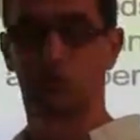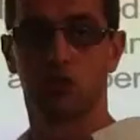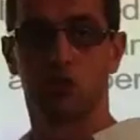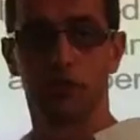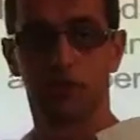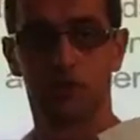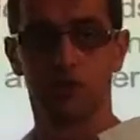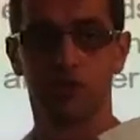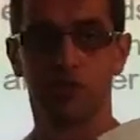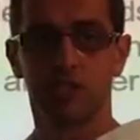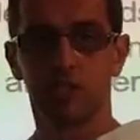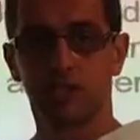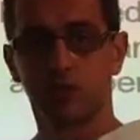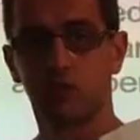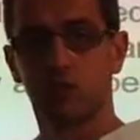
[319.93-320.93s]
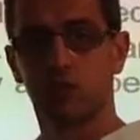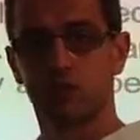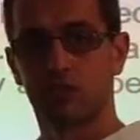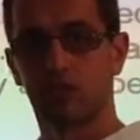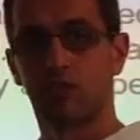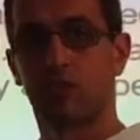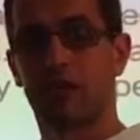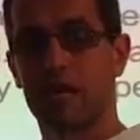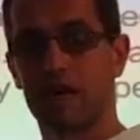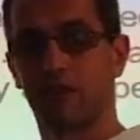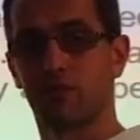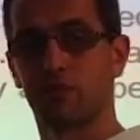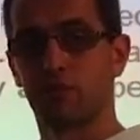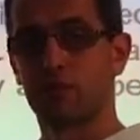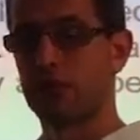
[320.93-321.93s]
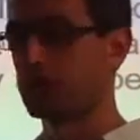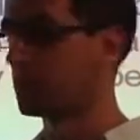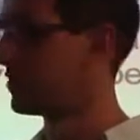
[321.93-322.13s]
Dominant genes are always done with capital letters.